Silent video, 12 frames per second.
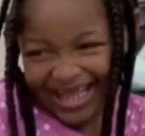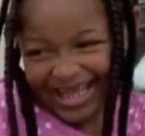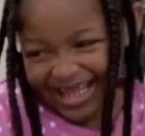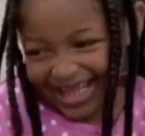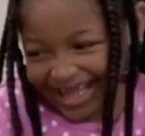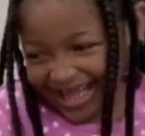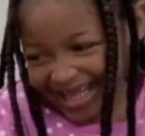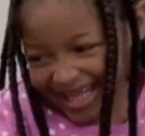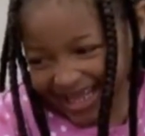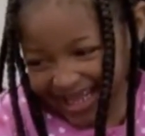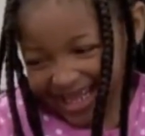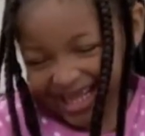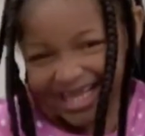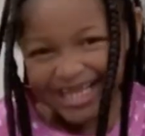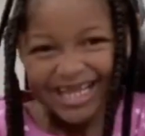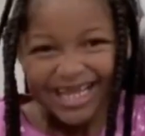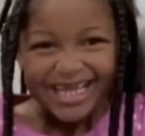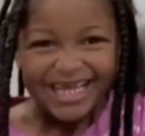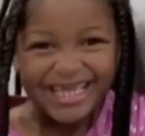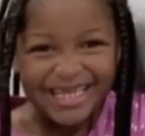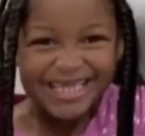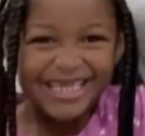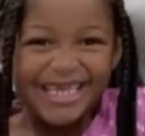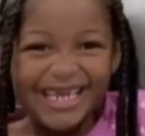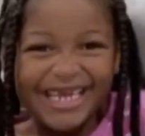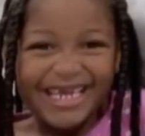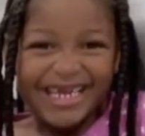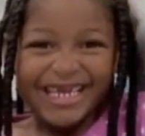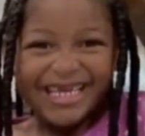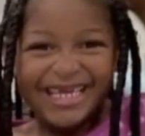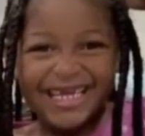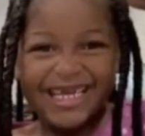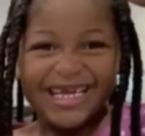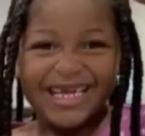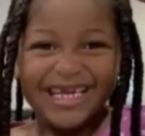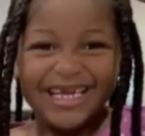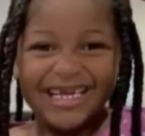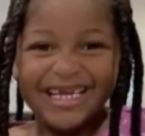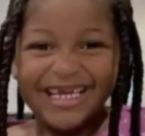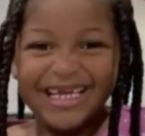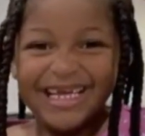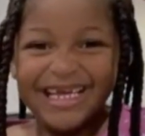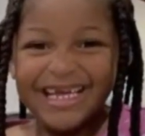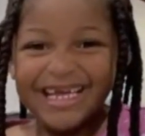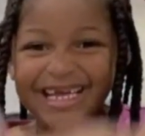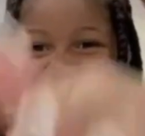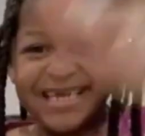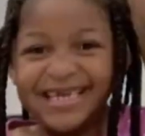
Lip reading: (not speaking)